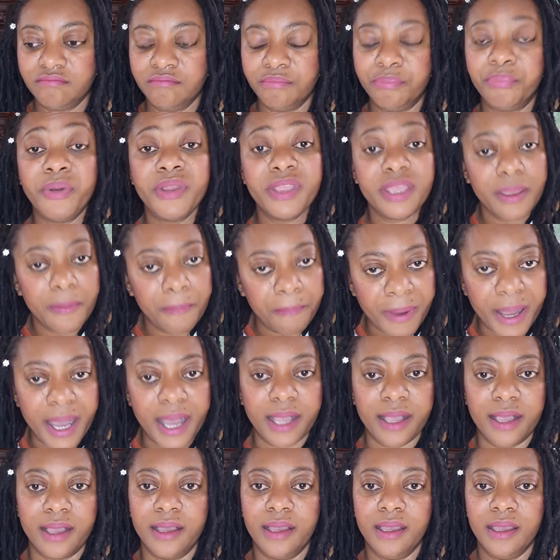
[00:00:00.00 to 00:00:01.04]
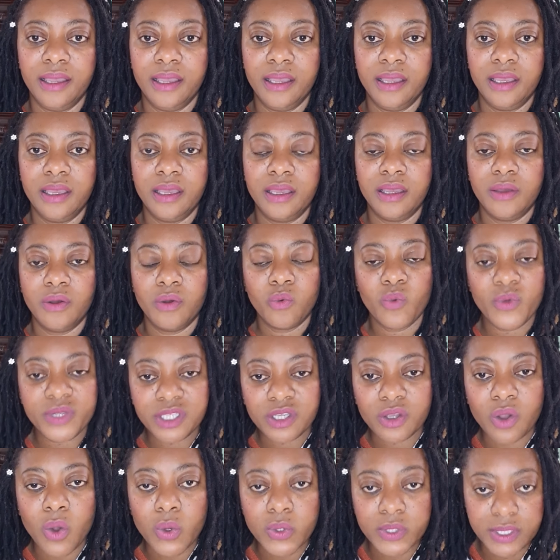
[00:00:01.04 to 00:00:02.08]
bring it back
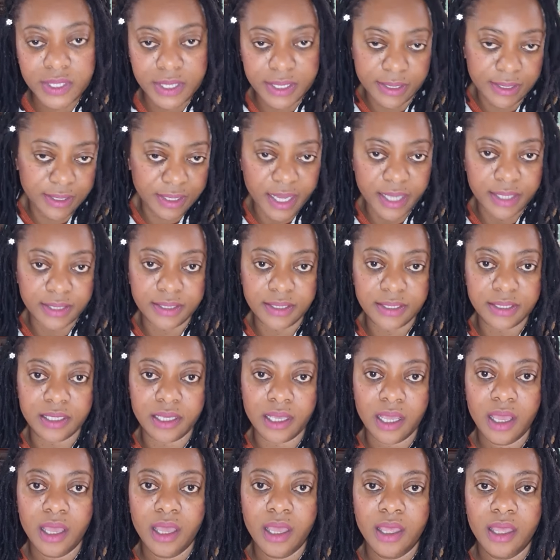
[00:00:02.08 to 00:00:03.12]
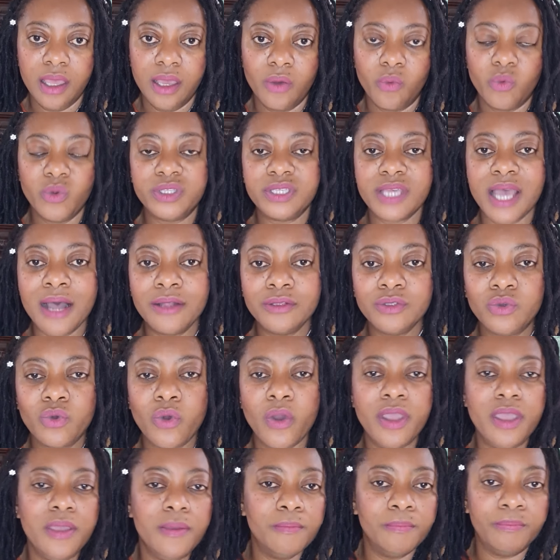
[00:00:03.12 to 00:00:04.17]
with consistency, without
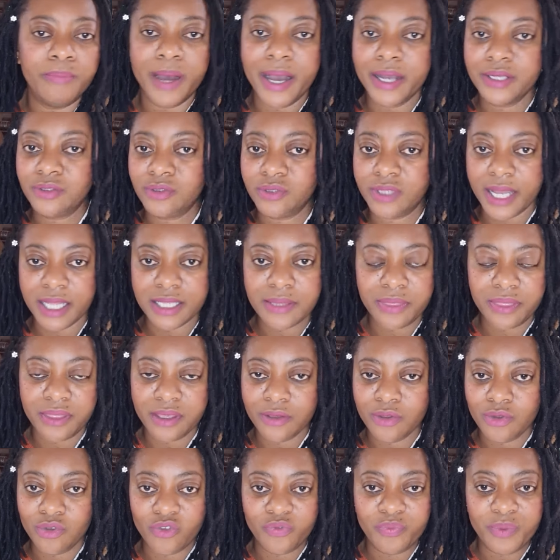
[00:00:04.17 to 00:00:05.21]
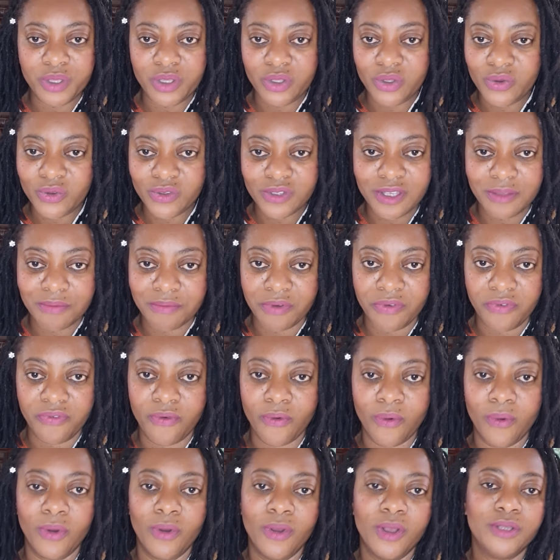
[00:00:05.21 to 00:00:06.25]
going back to that thing you've been using
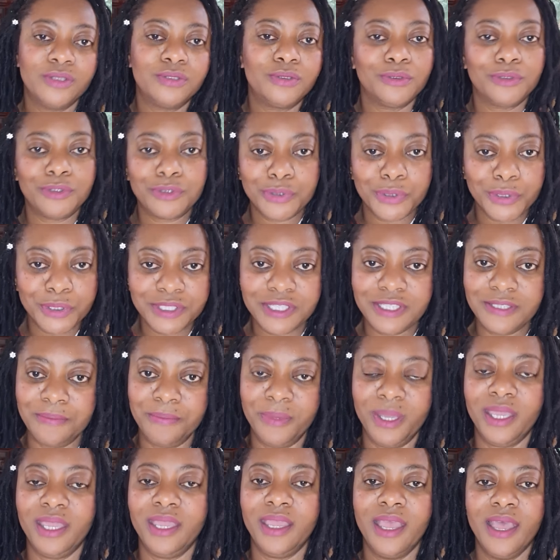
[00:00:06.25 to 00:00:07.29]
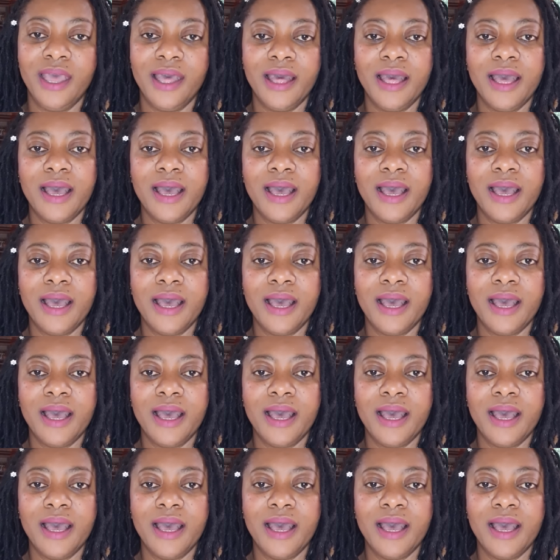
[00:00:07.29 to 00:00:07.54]
before. So trust me.